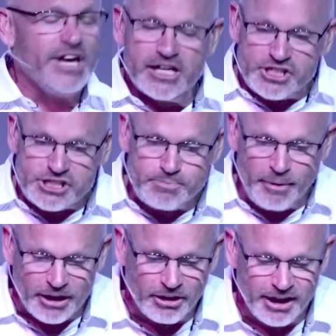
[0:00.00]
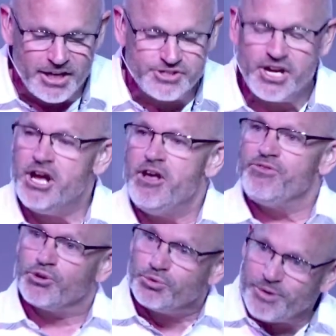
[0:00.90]
To experience
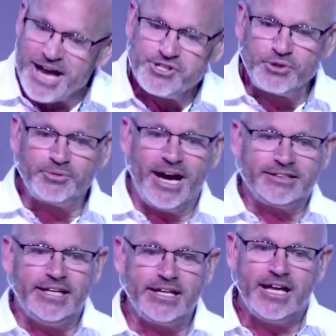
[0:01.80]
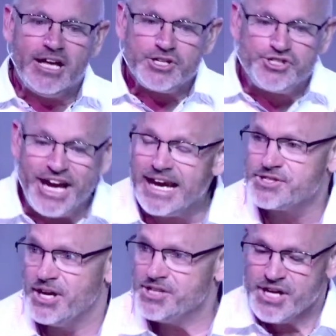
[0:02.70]
the resurrected
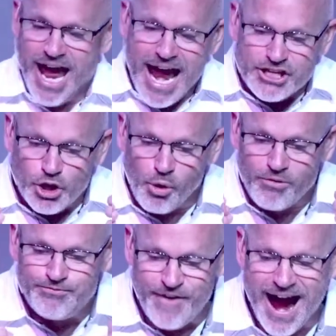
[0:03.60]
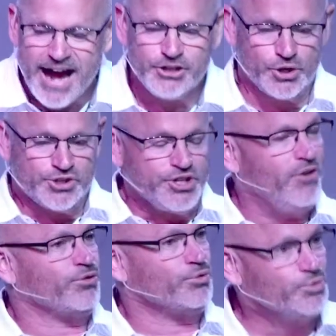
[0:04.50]
Jesus, and you will find
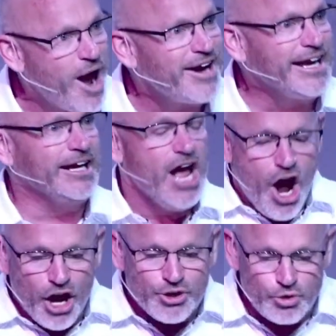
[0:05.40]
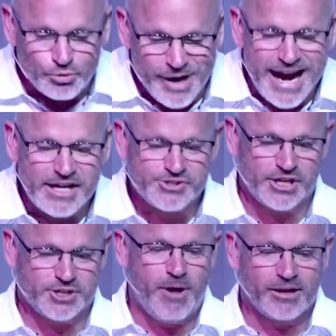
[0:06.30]
yourself running a new race
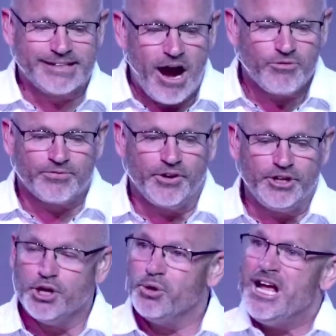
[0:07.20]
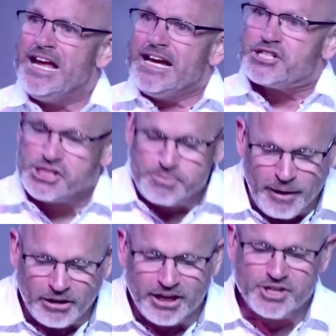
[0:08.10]
that's marked out for you.
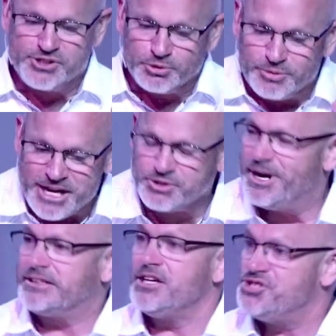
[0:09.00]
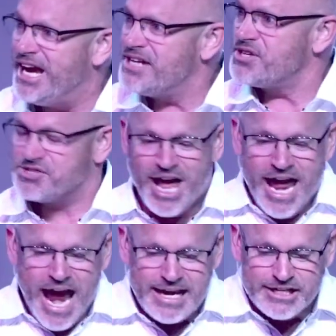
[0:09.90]
Experience the resurrected Jesus,
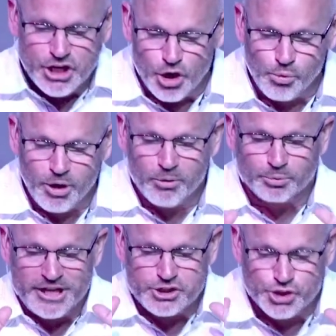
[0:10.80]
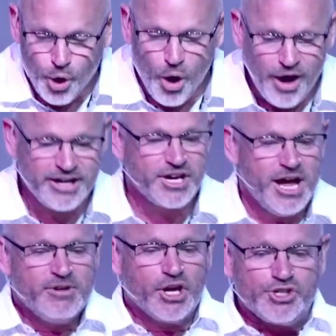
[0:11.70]
and you will rejoice
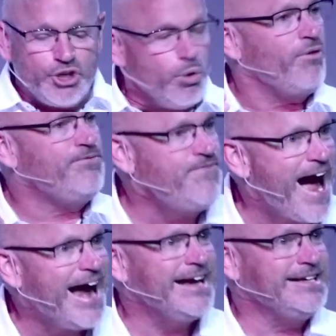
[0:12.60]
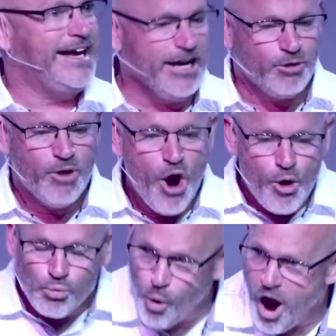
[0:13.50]
because you will find him
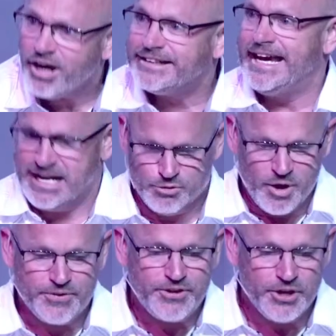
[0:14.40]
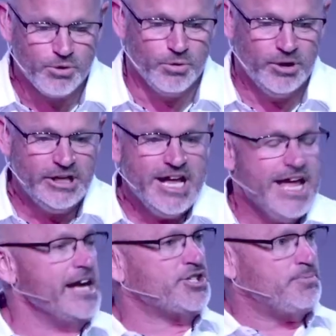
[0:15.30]
walking with you.
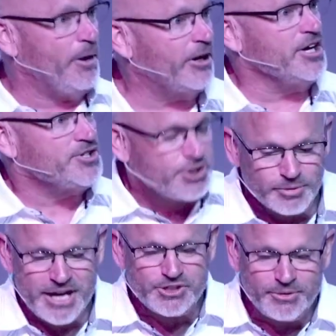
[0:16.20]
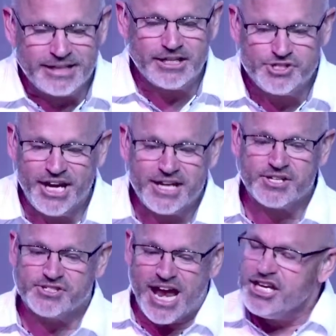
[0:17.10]
Experience the resurrected
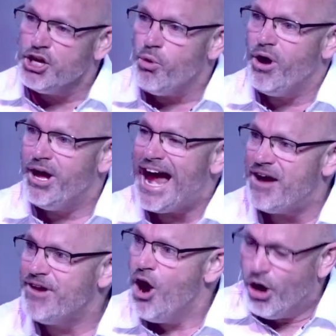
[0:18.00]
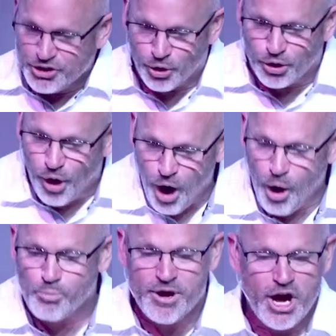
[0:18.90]
Jesus, and you will have your
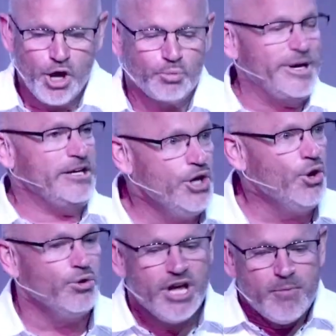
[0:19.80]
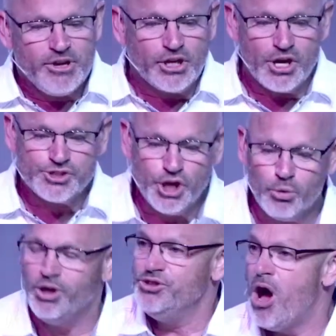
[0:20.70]
hope renewed because
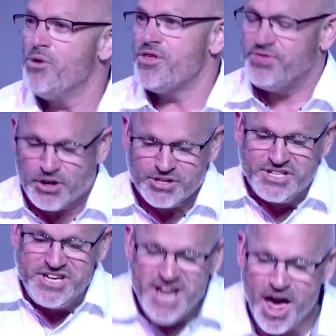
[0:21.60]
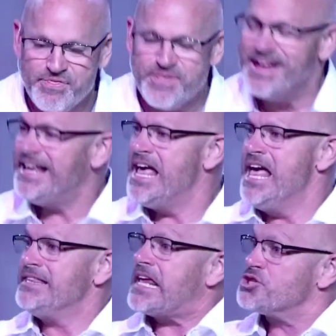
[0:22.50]
you will know that there is nothing
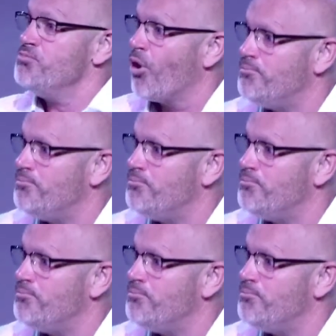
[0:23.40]
that is